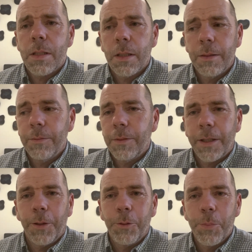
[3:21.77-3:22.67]
A
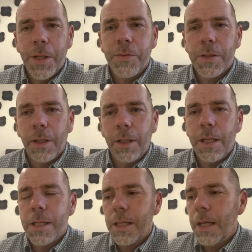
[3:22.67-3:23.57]
little bit of
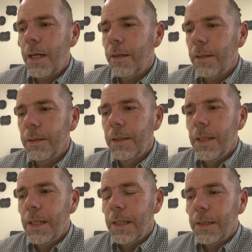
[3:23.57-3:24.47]
silliness there.
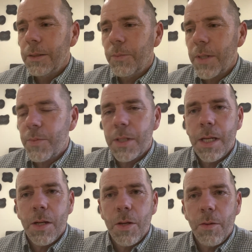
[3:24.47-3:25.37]
Sometimes need
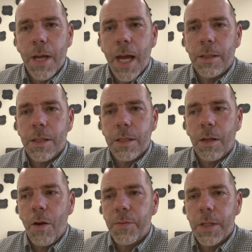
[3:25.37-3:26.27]
to do that just to
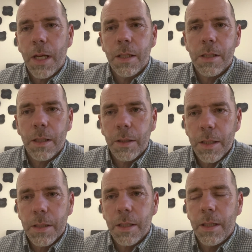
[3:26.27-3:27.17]
offset the
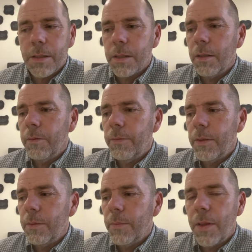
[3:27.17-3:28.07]
seriousness of
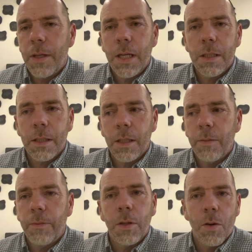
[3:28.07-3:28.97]
the things that
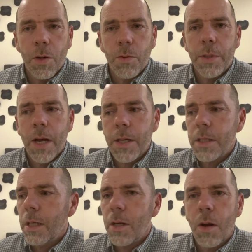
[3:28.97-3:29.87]
have gone on down at
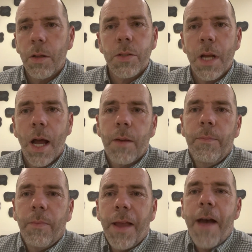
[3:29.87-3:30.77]
City Hall. It's not a
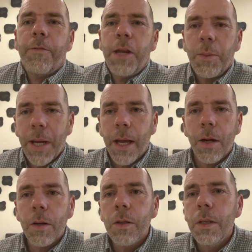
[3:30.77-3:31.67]
laughing
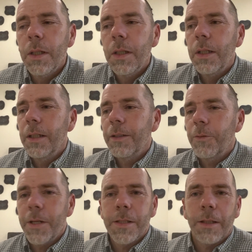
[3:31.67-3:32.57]
matter.
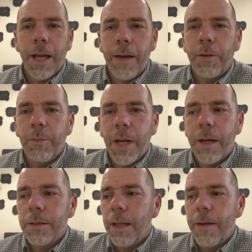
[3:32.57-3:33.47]
What is a laughing
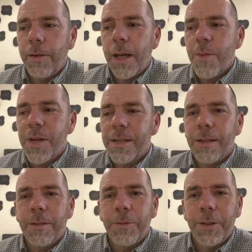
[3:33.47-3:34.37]
matter is laughing at
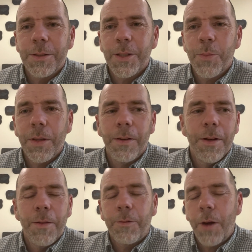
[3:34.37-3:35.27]
myself and some of the
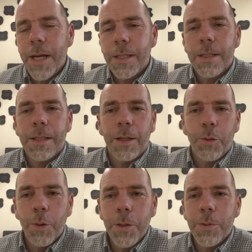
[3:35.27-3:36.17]
phrases and
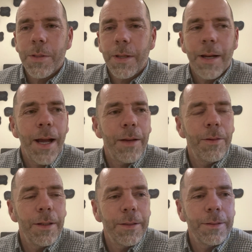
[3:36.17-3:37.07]
quotes that I
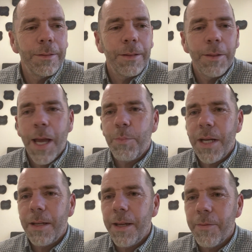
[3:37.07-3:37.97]
had
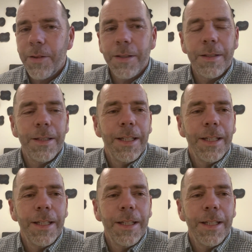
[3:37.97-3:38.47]
been given.